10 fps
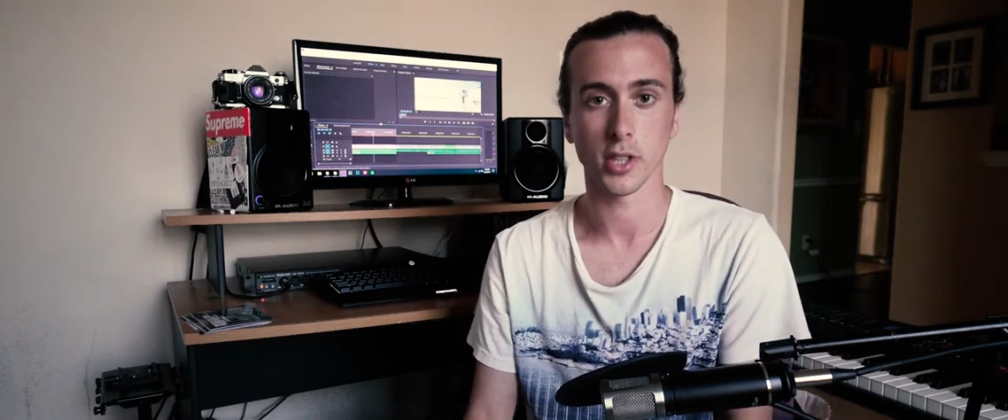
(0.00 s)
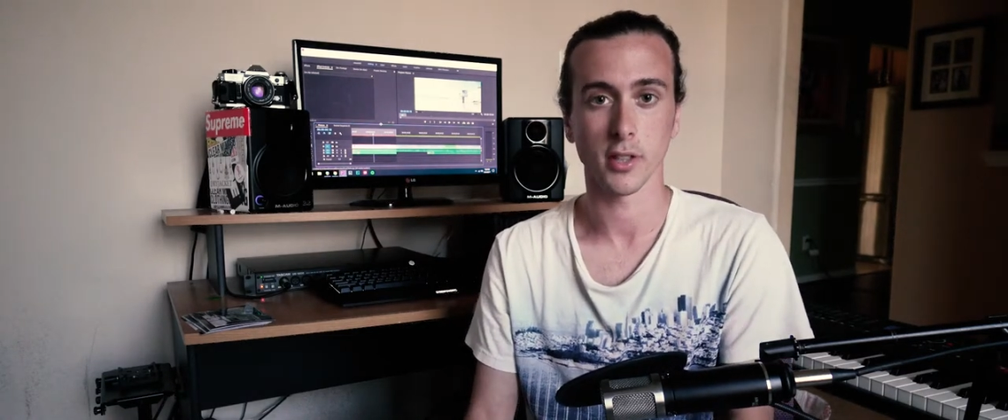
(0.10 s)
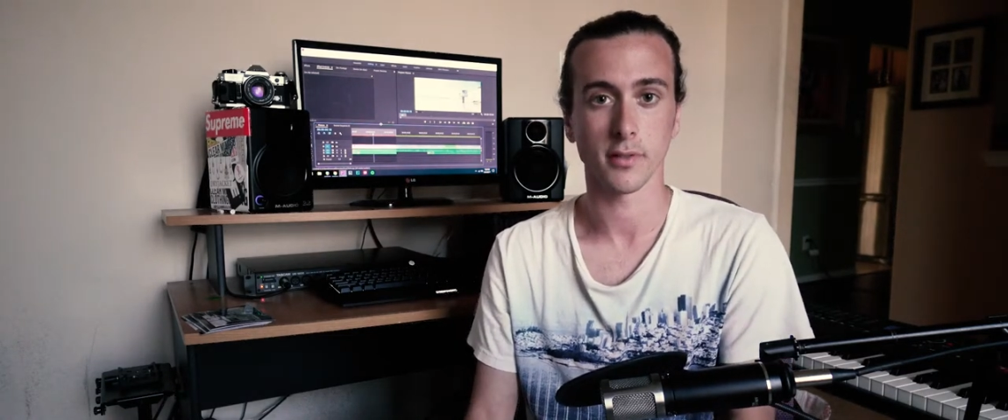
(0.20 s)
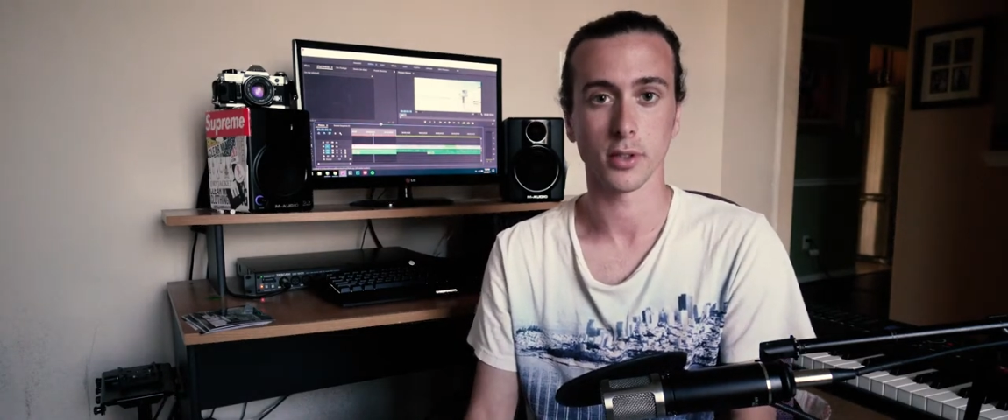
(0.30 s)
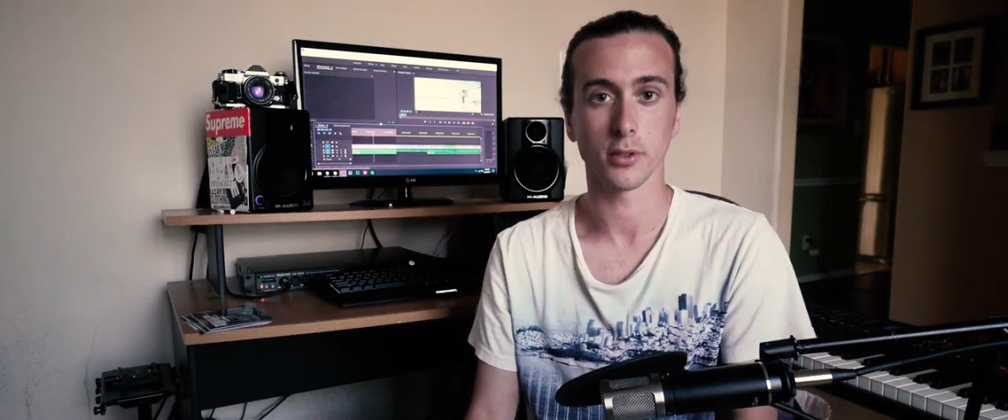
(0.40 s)

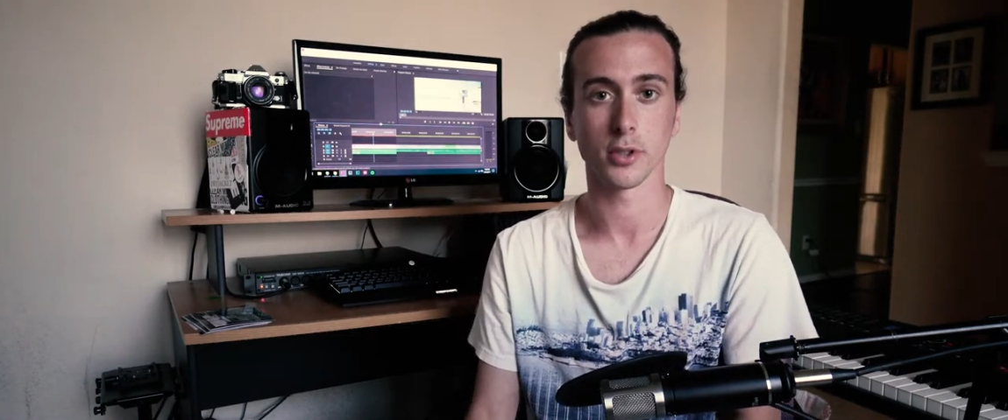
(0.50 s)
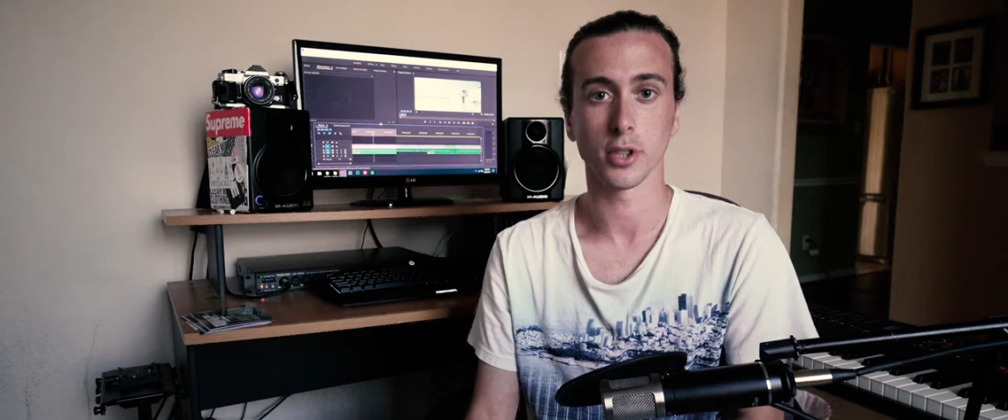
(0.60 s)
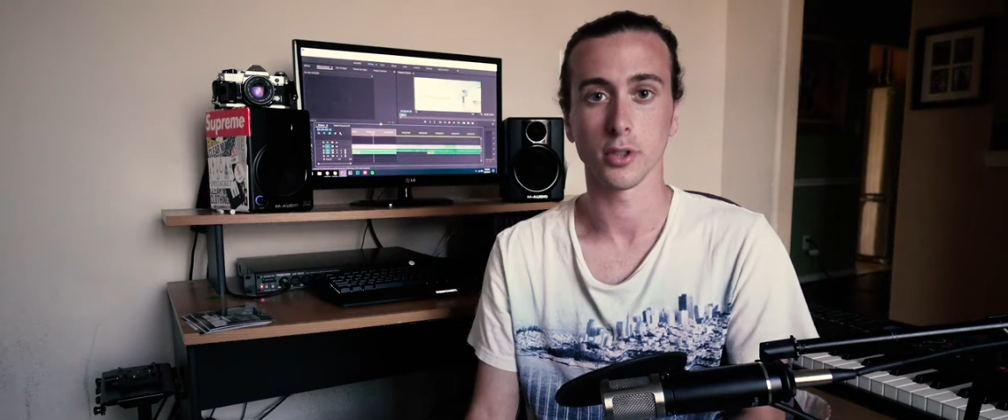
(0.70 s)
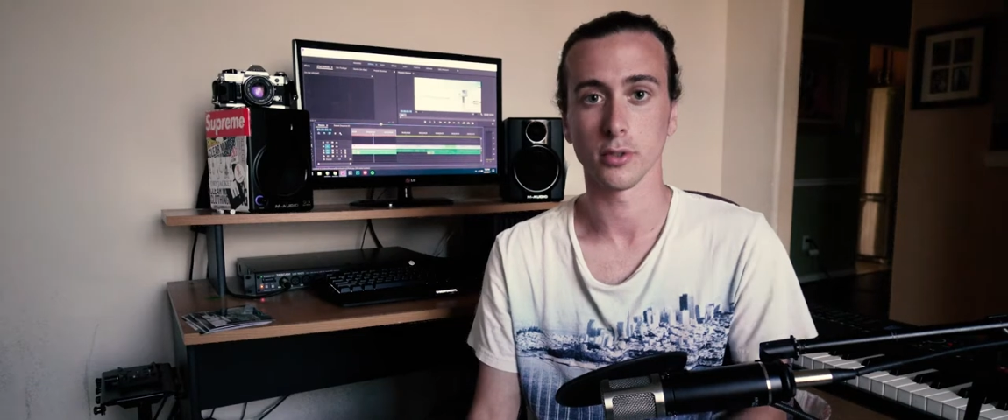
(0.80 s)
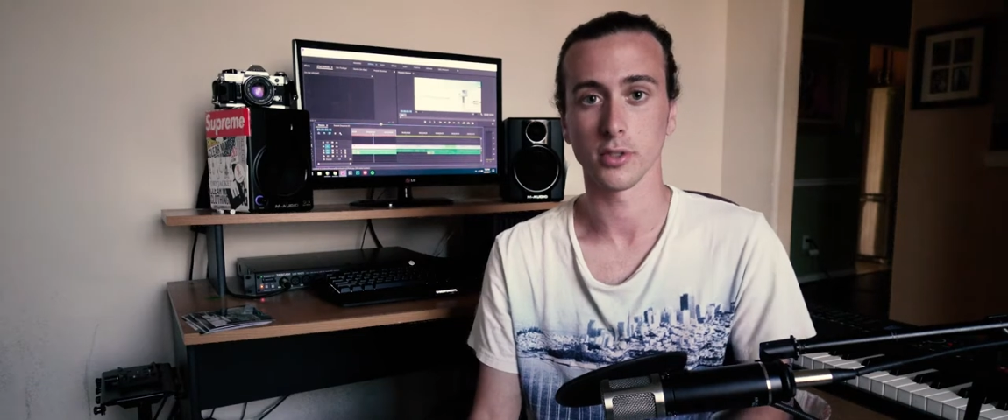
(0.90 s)
if you
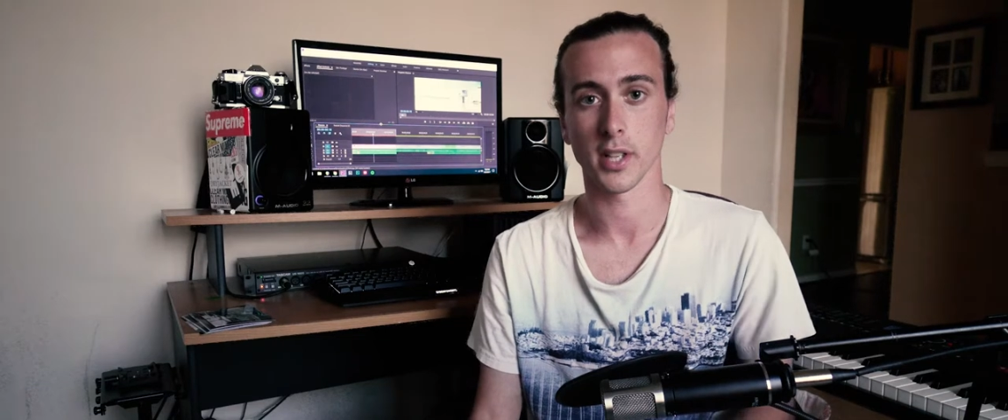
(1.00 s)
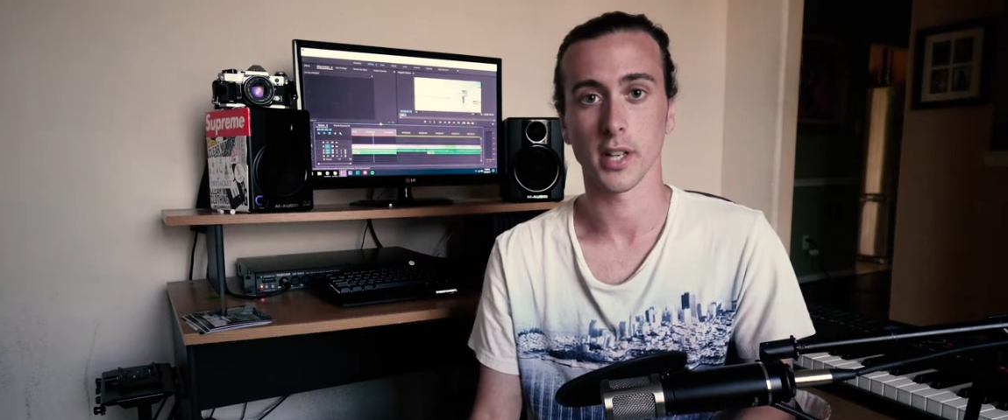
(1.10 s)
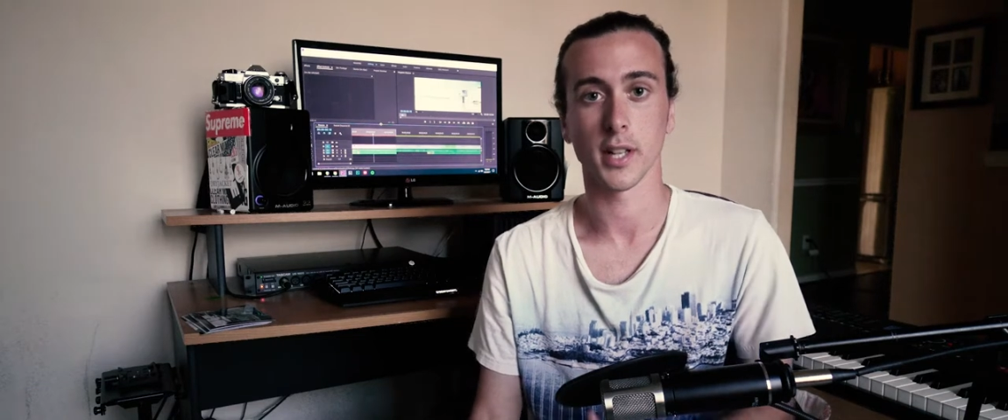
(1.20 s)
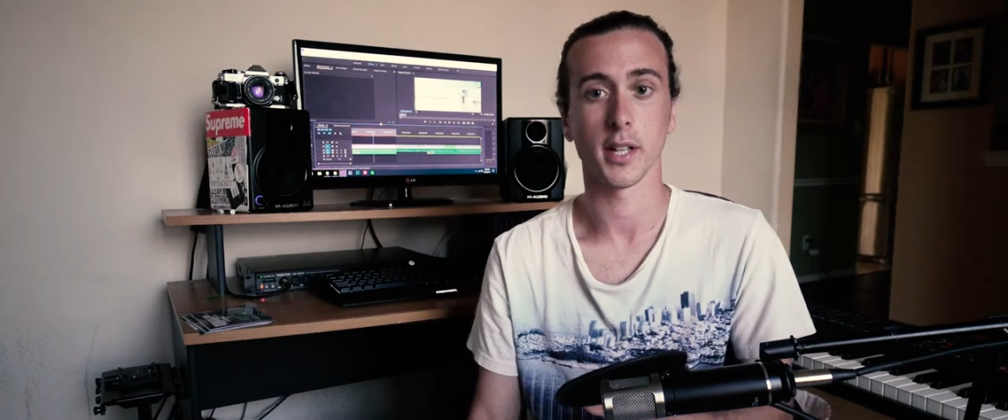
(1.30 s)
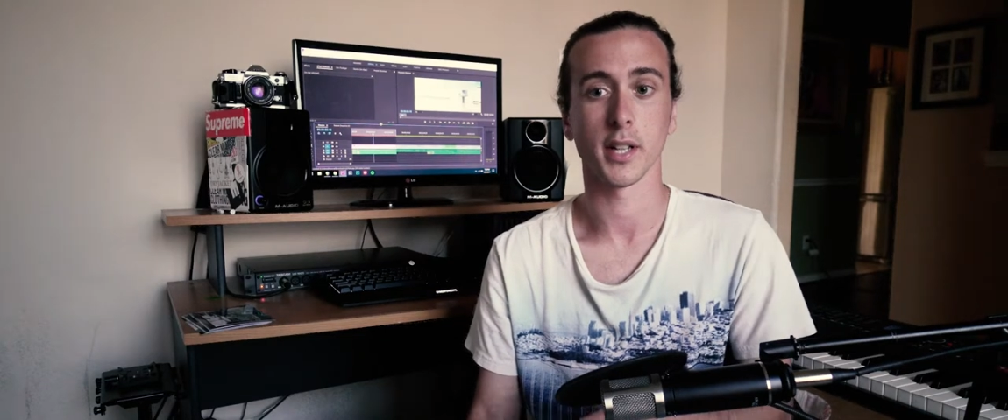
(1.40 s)
use
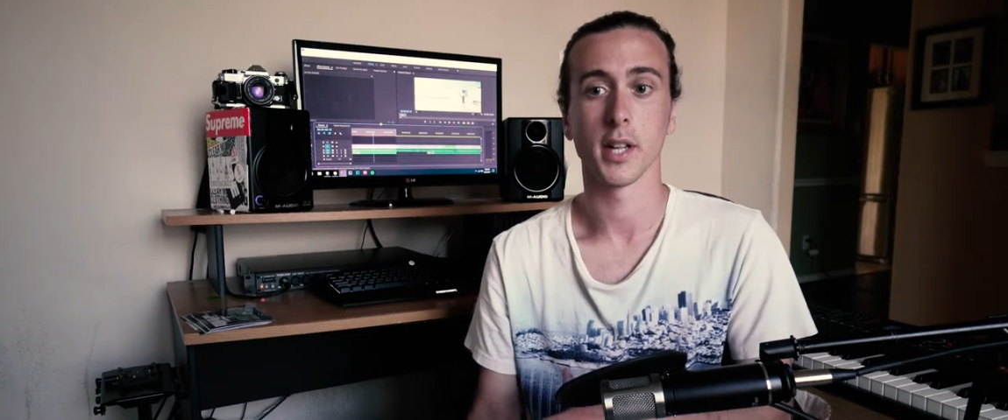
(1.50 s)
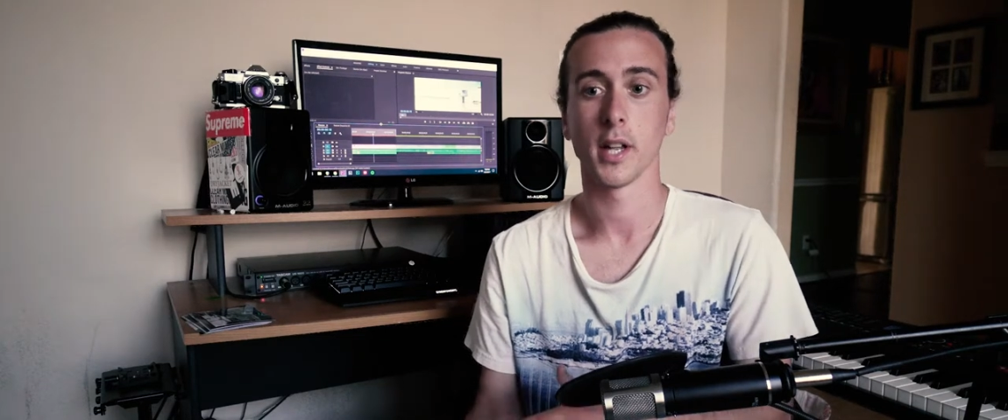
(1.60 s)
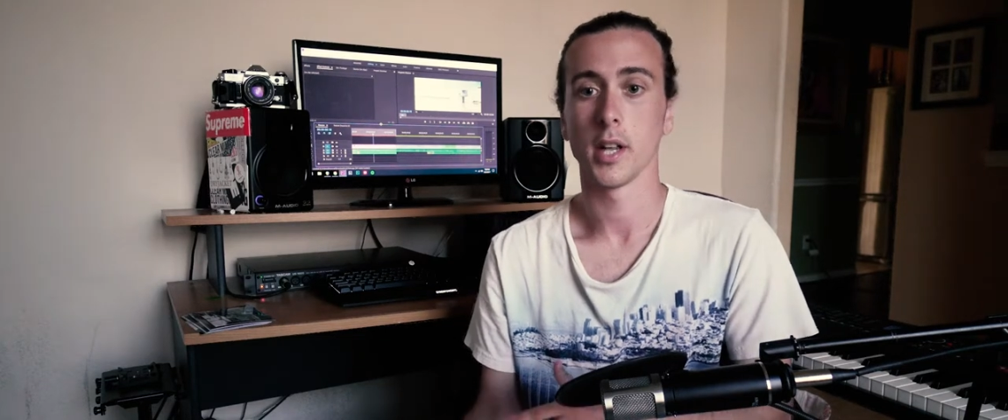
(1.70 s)
a